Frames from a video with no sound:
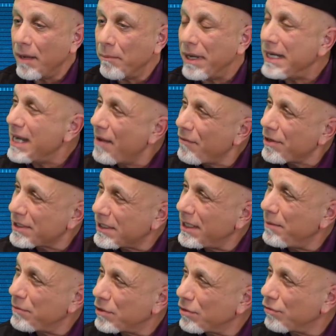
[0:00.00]
but never
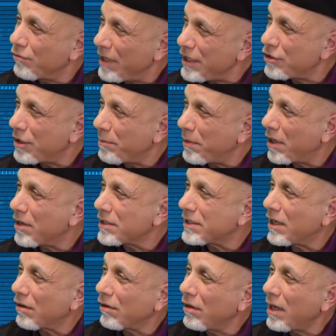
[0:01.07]
seem to reach it because
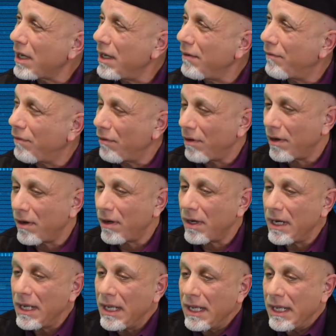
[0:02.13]
they're looking for